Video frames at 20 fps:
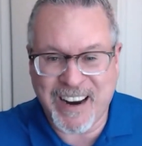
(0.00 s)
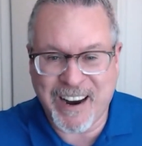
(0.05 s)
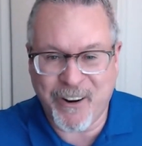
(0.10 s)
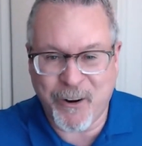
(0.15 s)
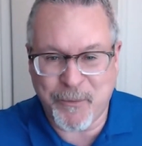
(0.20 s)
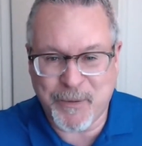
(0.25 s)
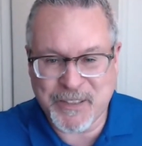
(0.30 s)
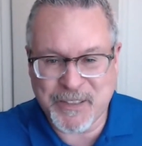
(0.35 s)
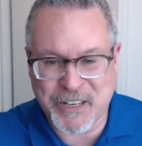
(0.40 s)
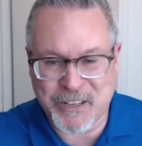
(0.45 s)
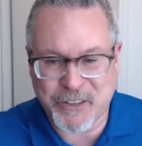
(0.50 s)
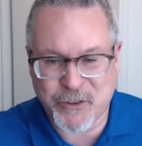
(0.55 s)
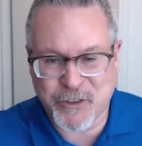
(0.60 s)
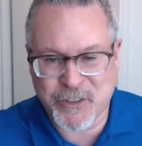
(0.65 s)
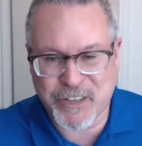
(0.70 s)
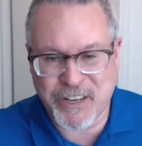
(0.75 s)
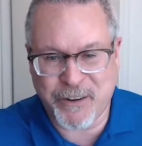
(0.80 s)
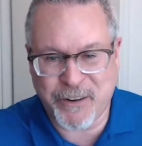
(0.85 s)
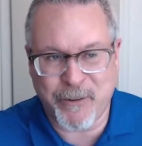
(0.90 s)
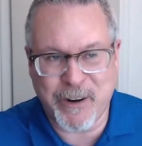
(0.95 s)
I hope it's
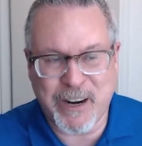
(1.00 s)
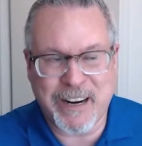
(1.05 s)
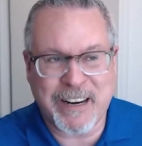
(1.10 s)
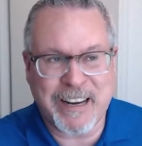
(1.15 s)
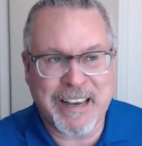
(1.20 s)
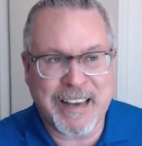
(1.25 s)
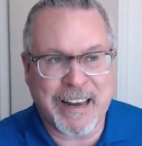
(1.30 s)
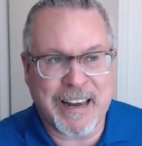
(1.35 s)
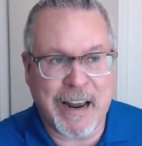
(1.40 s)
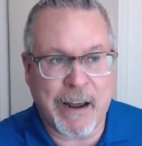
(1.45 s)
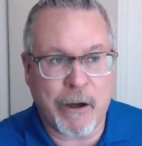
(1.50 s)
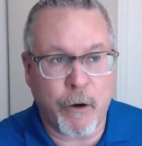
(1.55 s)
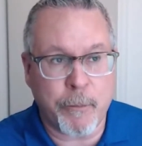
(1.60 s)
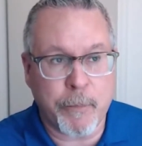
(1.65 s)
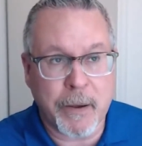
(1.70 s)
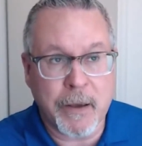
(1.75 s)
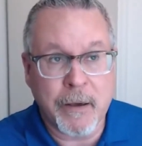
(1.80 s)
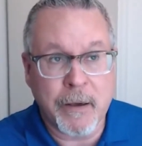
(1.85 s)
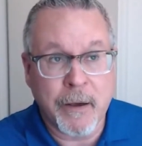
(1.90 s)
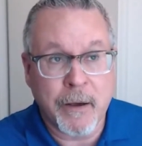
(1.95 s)
interesting reading, and I
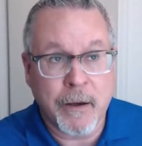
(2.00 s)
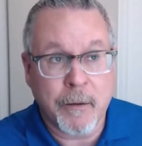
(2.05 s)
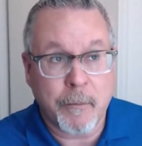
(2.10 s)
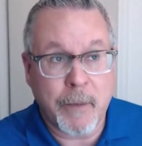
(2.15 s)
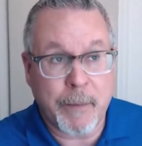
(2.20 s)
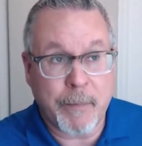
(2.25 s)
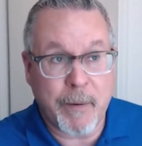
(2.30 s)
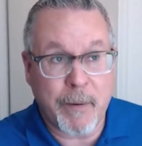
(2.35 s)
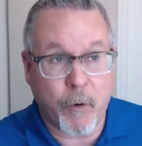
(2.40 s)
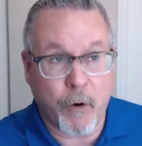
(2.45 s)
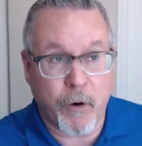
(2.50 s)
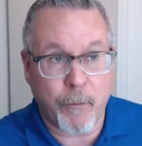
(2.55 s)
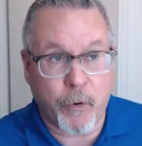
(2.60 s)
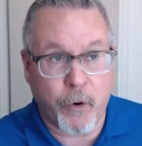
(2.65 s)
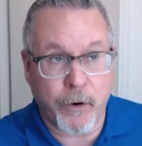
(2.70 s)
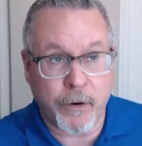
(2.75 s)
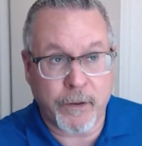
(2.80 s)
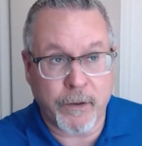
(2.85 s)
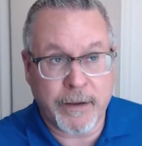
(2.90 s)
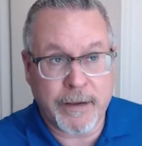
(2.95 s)
hope, maybe more
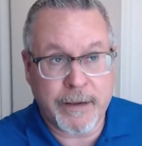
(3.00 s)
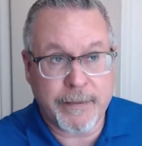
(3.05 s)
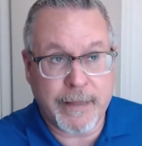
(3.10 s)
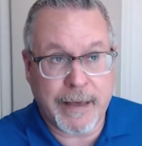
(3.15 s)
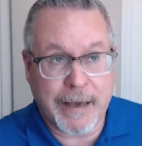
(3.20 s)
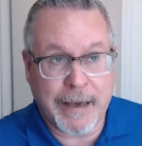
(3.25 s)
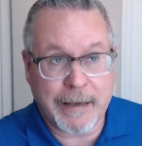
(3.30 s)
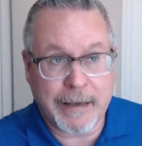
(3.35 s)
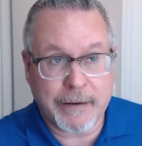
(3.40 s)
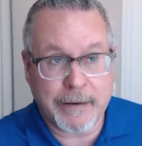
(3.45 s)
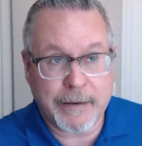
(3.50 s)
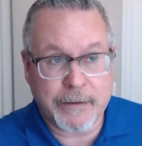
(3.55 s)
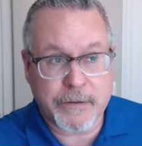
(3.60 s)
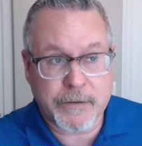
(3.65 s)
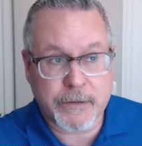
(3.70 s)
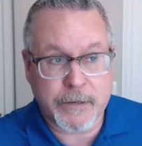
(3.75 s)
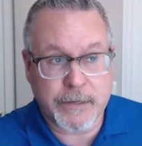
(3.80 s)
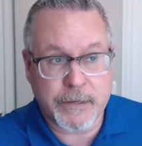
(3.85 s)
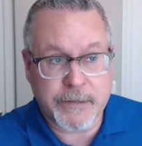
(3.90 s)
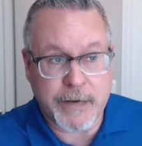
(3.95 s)
importantly, that
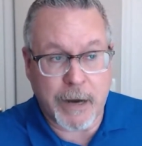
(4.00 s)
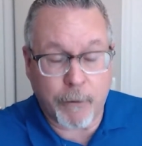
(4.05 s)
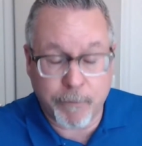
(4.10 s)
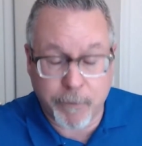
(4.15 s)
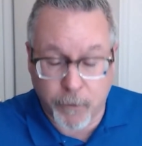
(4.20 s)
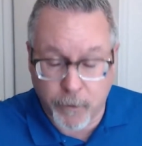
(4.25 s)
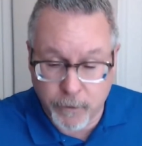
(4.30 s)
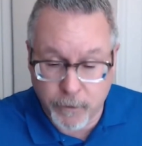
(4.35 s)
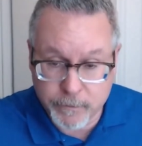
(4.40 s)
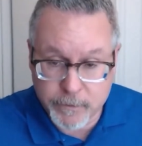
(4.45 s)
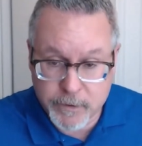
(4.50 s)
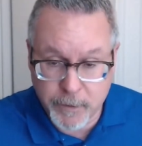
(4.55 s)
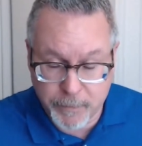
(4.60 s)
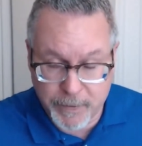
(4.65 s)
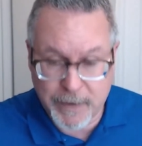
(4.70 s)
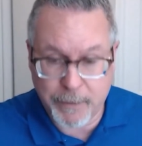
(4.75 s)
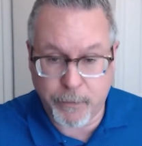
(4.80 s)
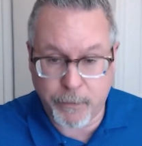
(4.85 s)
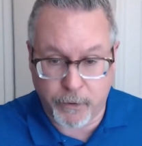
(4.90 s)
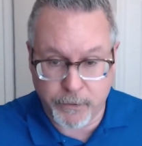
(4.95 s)
it's helpful to
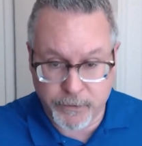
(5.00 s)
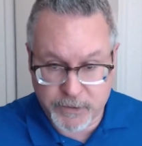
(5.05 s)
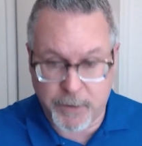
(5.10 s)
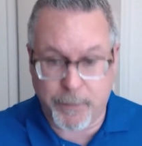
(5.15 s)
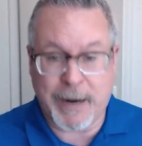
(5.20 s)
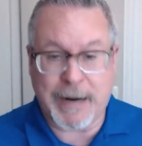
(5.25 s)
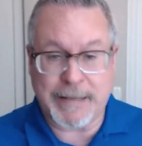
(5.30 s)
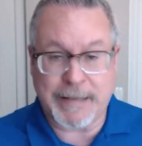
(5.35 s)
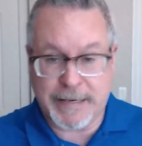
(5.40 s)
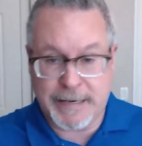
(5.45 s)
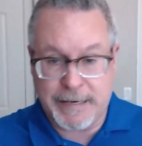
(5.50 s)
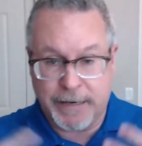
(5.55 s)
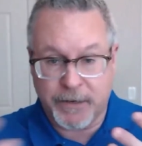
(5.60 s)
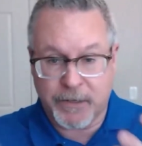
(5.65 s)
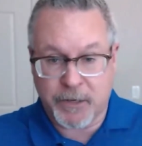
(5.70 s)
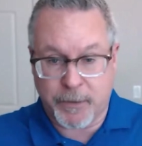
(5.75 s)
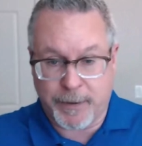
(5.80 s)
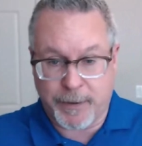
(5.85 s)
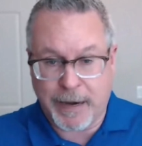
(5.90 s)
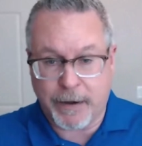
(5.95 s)
people. Some
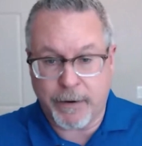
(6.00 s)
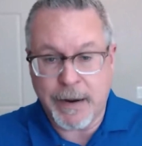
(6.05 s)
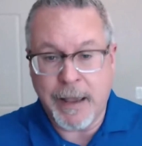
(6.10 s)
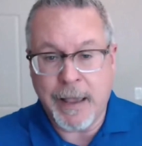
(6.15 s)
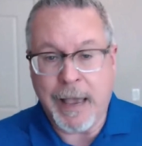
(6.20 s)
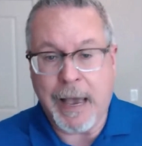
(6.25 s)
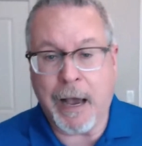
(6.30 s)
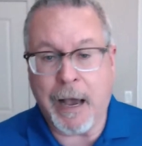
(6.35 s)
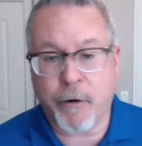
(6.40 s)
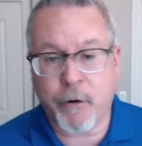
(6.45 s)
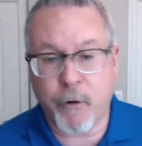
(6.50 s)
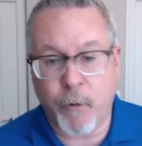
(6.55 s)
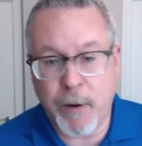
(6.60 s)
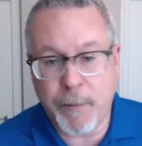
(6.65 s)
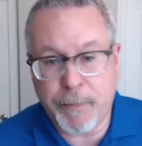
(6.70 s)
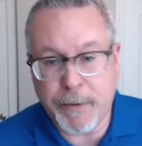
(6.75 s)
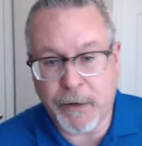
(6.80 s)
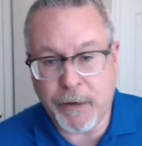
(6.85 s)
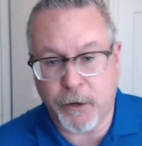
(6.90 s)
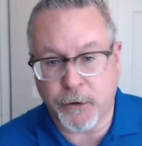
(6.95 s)
ideas about how can we
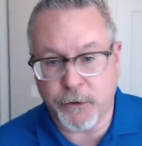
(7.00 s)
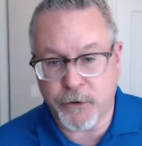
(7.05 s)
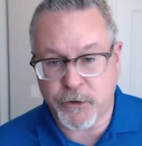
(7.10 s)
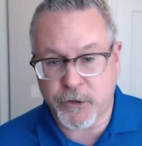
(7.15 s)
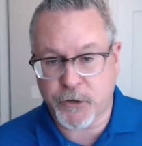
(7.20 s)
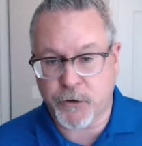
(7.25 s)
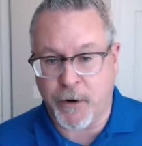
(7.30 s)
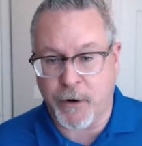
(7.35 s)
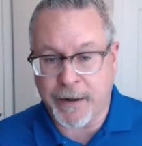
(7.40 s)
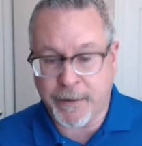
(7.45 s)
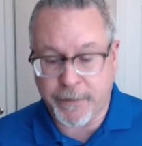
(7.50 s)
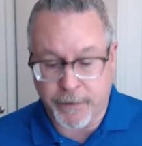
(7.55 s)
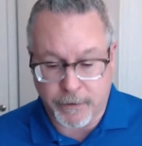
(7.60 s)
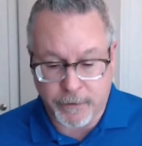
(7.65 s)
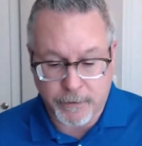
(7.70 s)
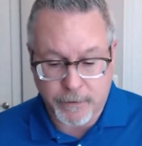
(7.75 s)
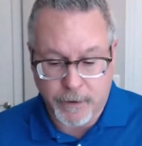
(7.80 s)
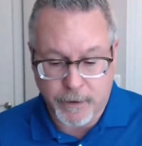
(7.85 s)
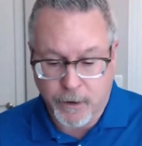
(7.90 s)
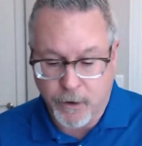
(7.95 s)
build or
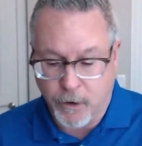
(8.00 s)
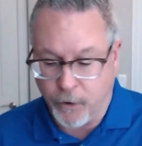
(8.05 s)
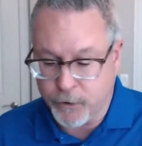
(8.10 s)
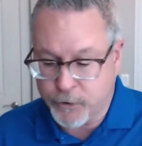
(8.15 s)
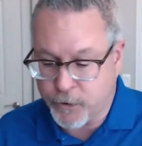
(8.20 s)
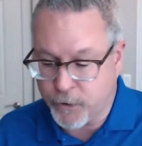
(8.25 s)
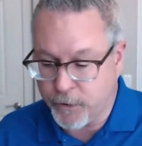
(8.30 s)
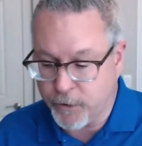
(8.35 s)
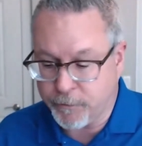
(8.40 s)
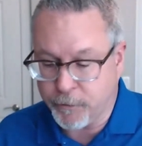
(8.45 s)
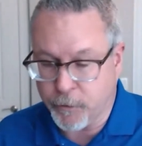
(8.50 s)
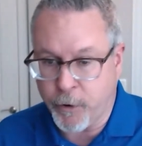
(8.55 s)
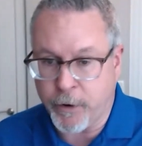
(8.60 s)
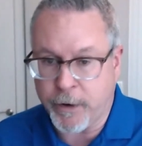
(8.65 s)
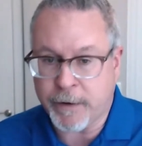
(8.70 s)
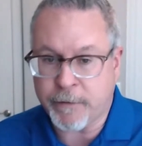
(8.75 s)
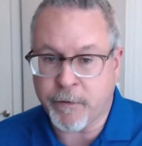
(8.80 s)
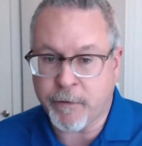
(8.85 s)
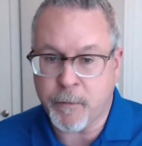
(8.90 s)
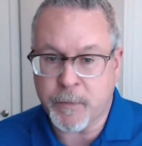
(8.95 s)
strengthen a culture of
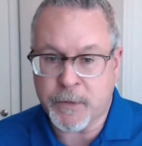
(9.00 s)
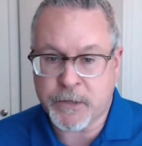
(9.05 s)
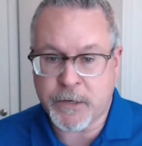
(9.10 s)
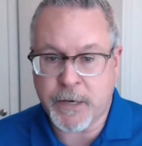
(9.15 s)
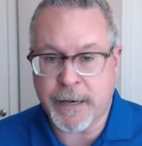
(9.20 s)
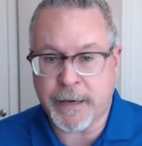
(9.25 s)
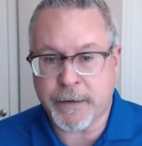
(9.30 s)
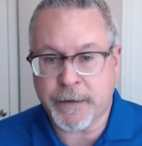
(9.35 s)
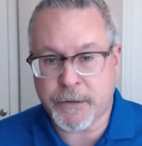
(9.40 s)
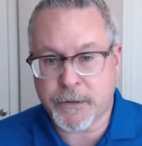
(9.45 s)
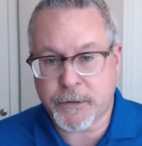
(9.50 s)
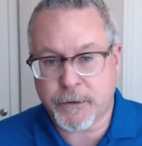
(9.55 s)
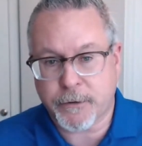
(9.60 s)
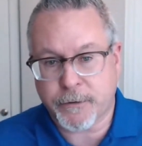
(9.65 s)
learning from mistakes.